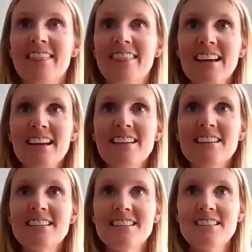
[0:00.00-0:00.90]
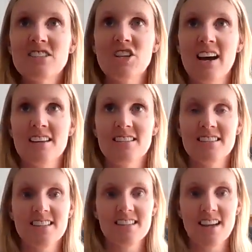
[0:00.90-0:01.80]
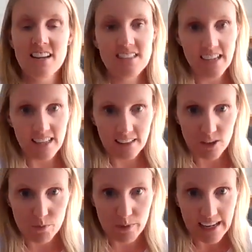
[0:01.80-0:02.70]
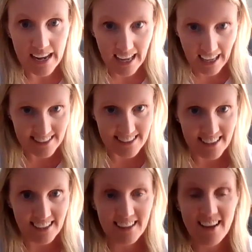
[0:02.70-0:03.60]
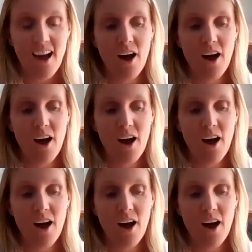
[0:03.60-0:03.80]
things just start to get a little bit hectic.